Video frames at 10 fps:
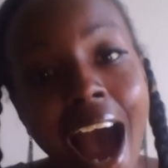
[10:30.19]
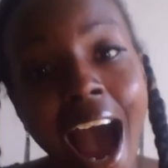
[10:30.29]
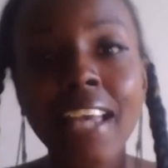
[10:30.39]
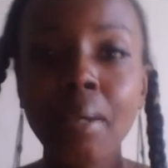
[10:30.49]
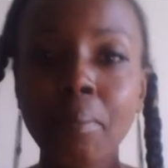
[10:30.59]

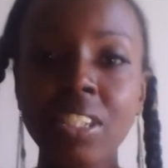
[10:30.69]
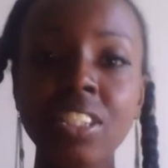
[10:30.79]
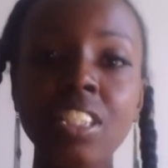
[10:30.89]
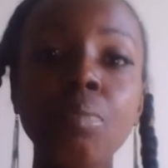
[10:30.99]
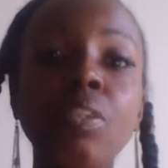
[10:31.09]
I am
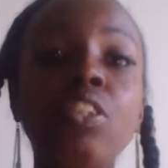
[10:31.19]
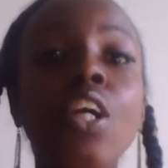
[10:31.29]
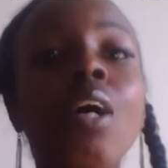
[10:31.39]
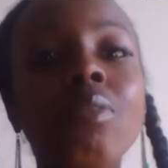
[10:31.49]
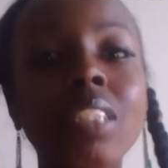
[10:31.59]
Mrs.
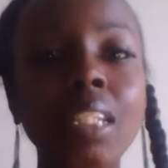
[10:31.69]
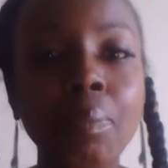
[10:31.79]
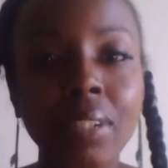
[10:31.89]
Mignon T.